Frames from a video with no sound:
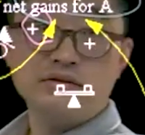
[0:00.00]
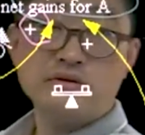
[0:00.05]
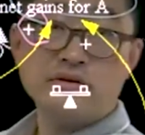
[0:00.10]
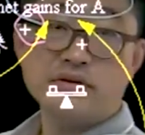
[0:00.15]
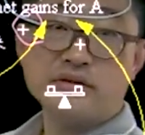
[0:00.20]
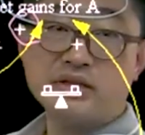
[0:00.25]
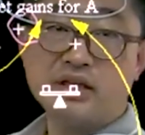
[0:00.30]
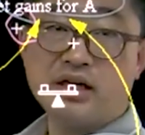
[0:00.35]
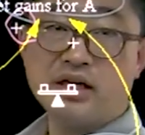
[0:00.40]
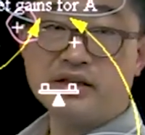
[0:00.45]

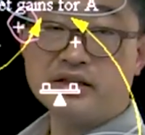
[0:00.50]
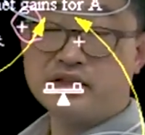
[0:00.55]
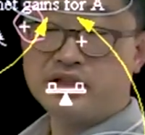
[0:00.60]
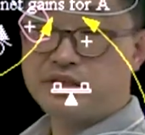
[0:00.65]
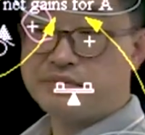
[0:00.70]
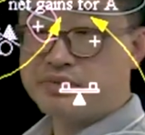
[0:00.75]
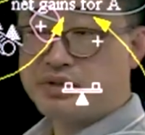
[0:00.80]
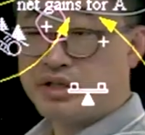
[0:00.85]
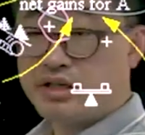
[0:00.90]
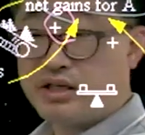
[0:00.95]
total
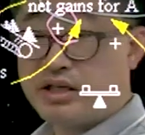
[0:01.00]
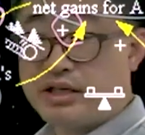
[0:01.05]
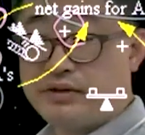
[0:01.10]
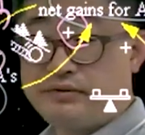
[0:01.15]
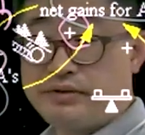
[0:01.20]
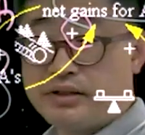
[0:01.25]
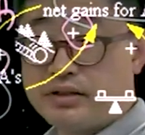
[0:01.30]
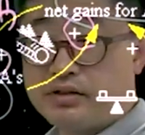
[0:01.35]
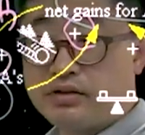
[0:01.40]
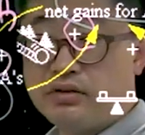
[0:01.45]
activity,
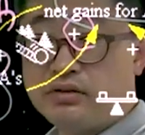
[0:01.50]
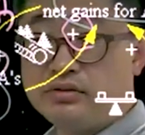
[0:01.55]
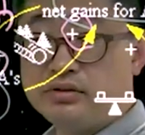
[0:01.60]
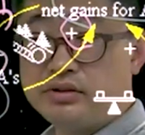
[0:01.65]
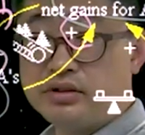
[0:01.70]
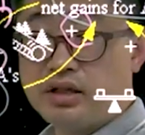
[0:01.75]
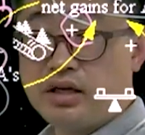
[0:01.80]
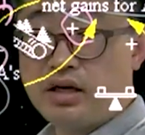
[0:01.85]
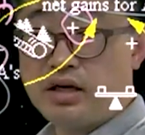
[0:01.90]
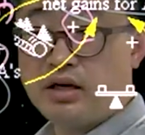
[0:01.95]
if it
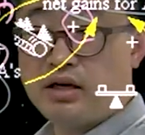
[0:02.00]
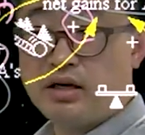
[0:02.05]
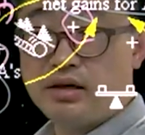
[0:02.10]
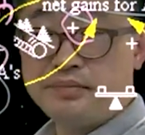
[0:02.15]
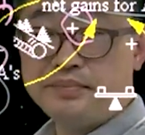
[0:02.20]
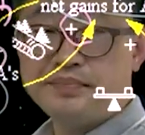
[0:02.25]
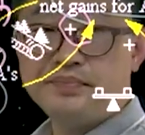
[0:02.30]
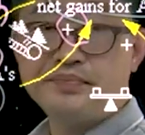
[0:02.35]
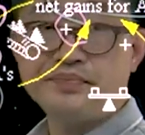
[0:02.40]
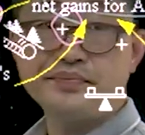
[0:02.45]
goes
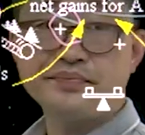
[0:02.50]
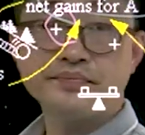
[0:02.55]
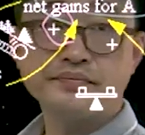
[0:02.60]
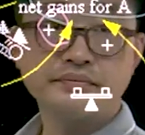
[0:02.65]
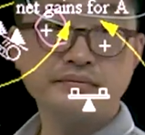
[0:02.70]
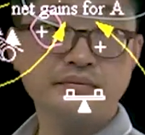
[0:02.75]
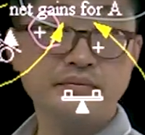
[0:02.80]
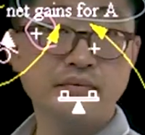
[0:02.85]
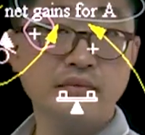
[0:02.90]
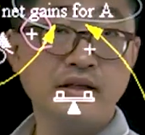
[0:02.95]
up,
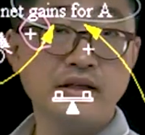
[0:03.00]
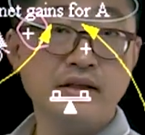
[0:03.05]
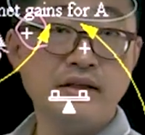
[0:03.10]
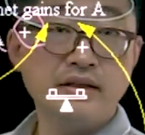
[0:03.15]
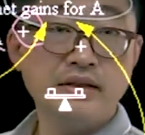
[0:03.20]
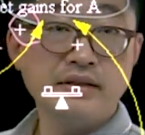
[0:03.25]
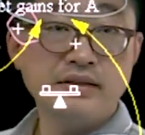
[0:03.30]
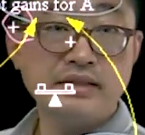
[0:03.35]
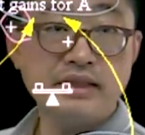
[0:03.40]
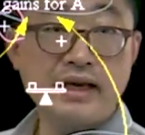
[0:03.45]

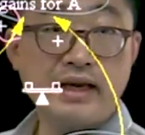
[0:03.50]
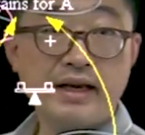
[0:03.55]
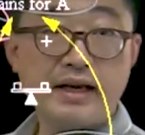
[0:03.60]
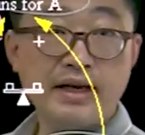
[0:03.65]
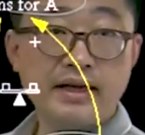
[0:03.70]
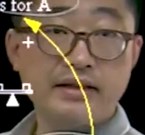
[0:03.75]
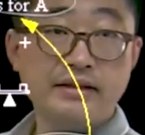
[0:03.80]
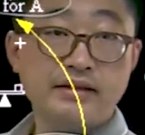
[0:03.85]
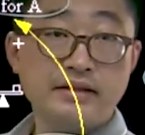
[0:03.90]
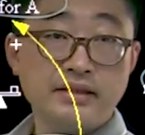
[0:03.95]

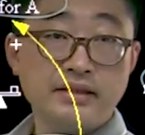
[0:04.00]
then